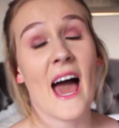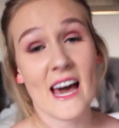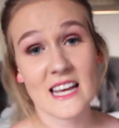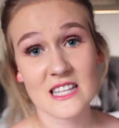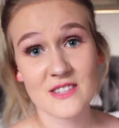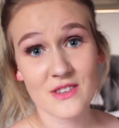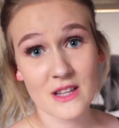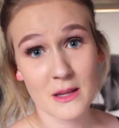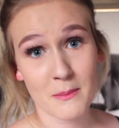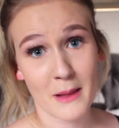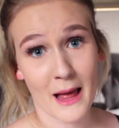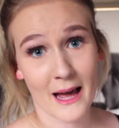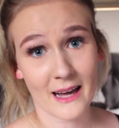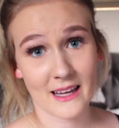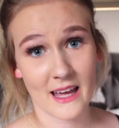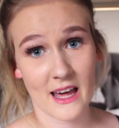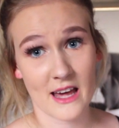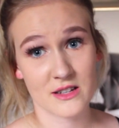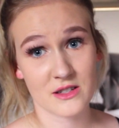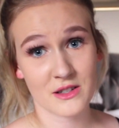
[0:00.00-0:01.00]
As for the
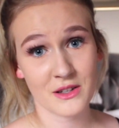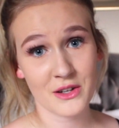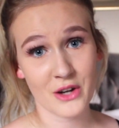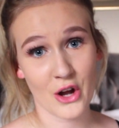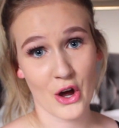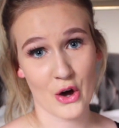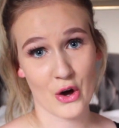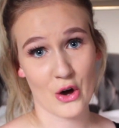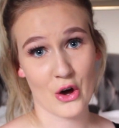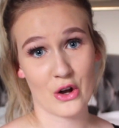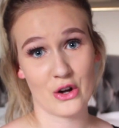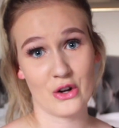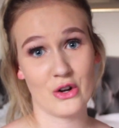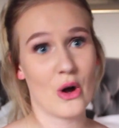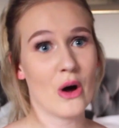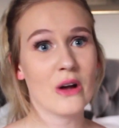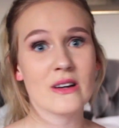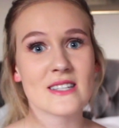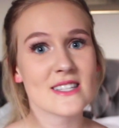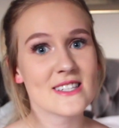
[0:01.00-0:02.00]
black candle and her
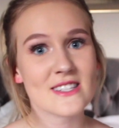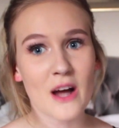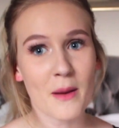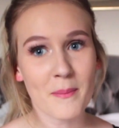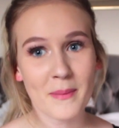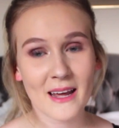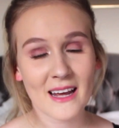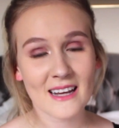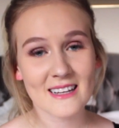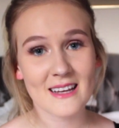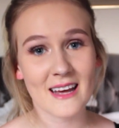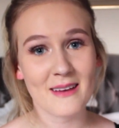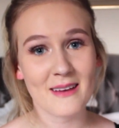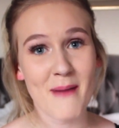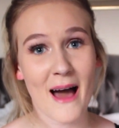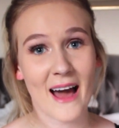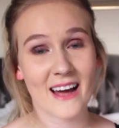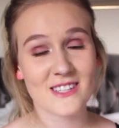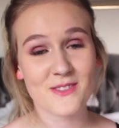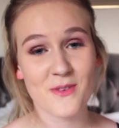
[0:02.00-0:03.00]
not stopping
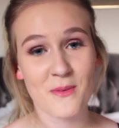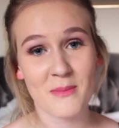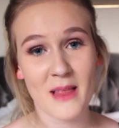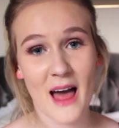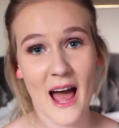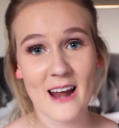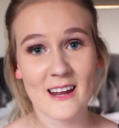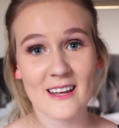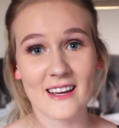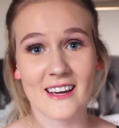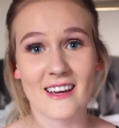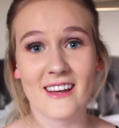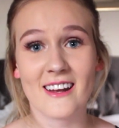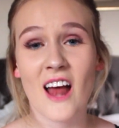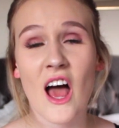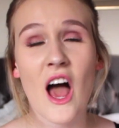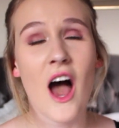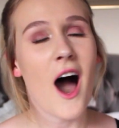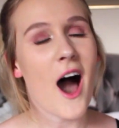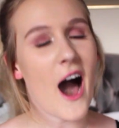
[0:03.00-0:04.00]
Max from lighting
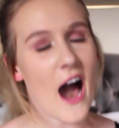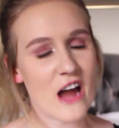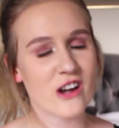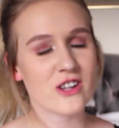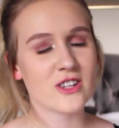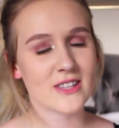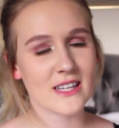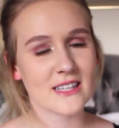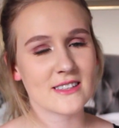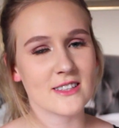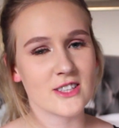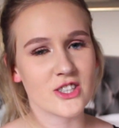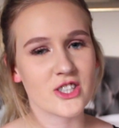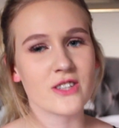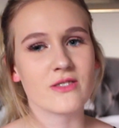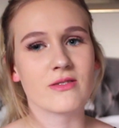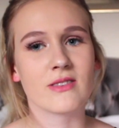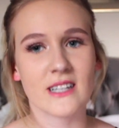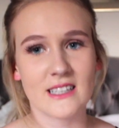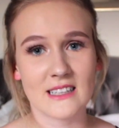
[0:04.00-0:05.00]
it, I don't think that
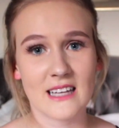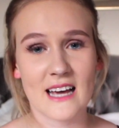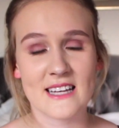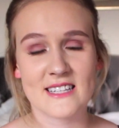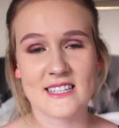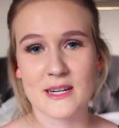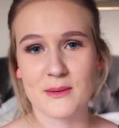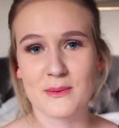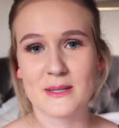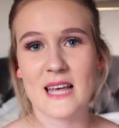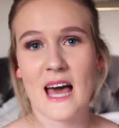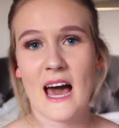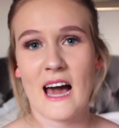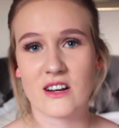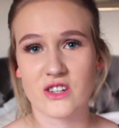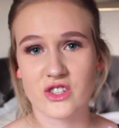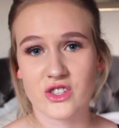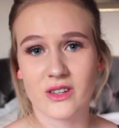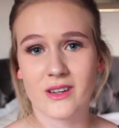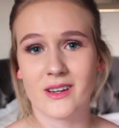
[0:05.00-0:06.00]
she realised he was
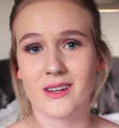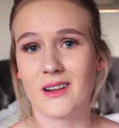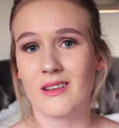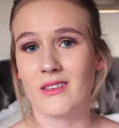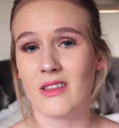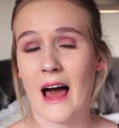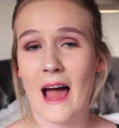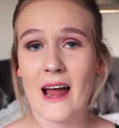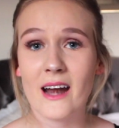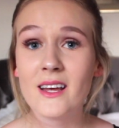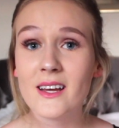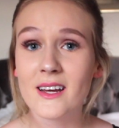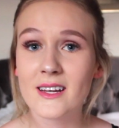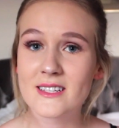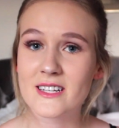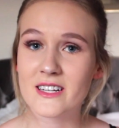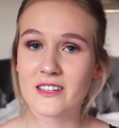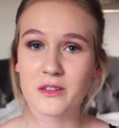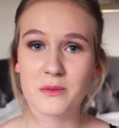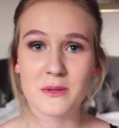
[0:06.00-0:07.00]
actually going to light it
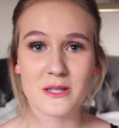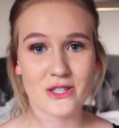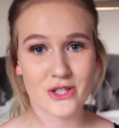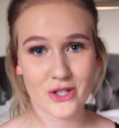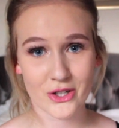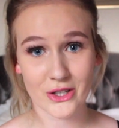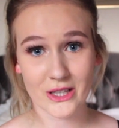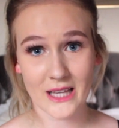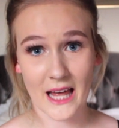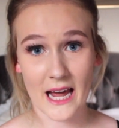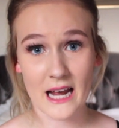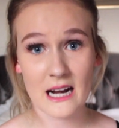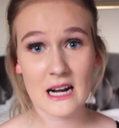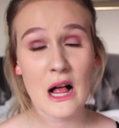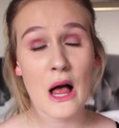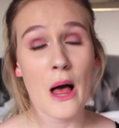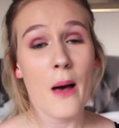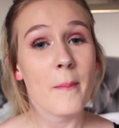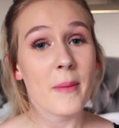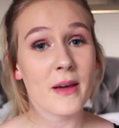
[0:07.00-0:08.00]
until it was too late.
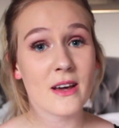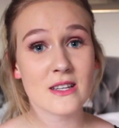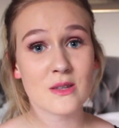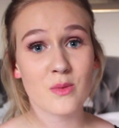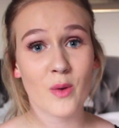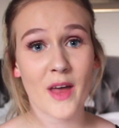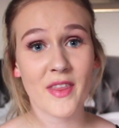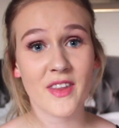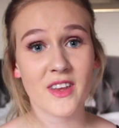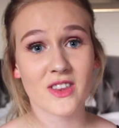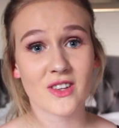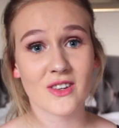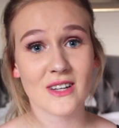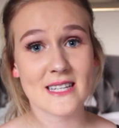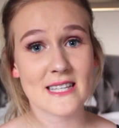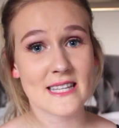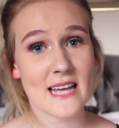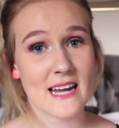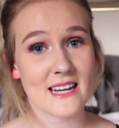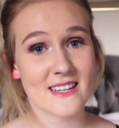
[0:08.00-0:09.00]
Because when the
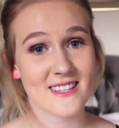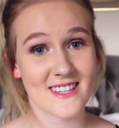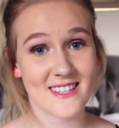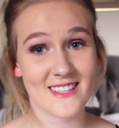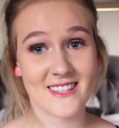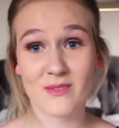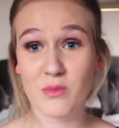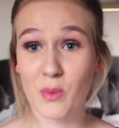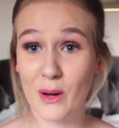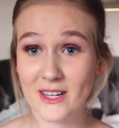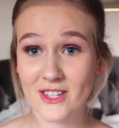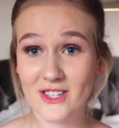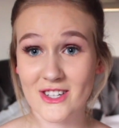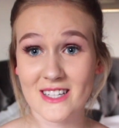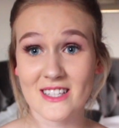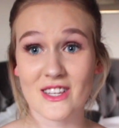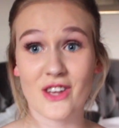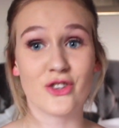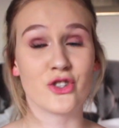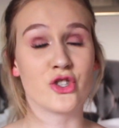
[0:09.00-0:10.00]
three Sanderson
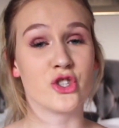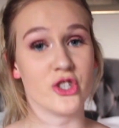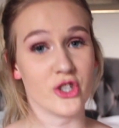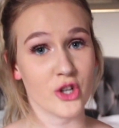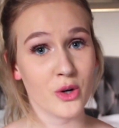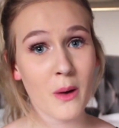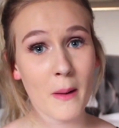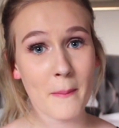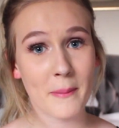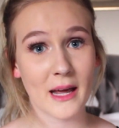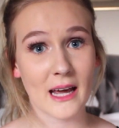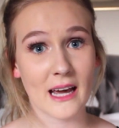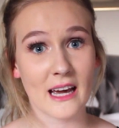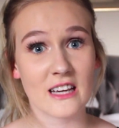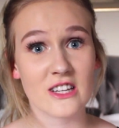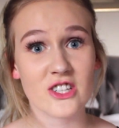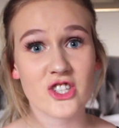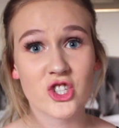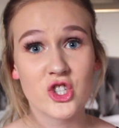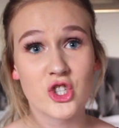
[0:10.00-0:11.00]
witches do
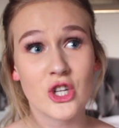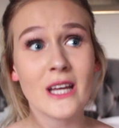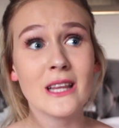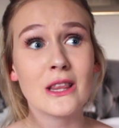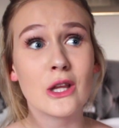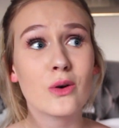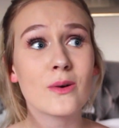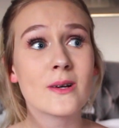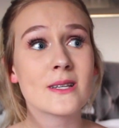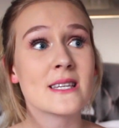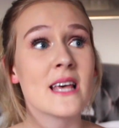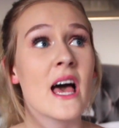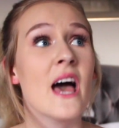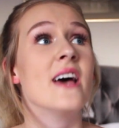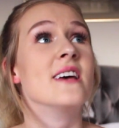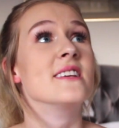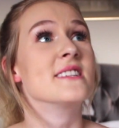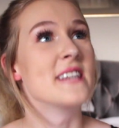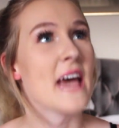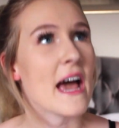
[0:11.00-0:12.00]
appear, she looks
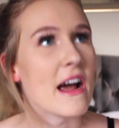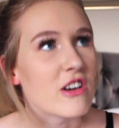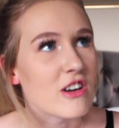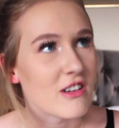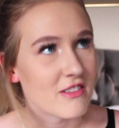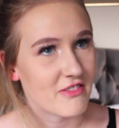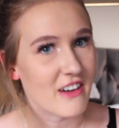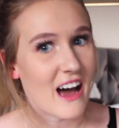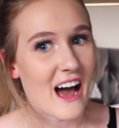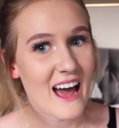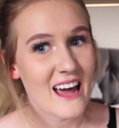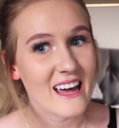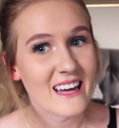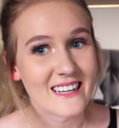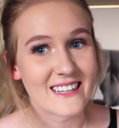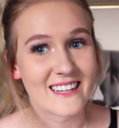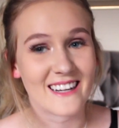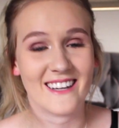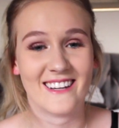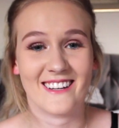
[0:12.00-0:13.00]

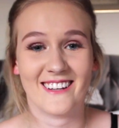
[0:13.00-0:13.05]
terrified.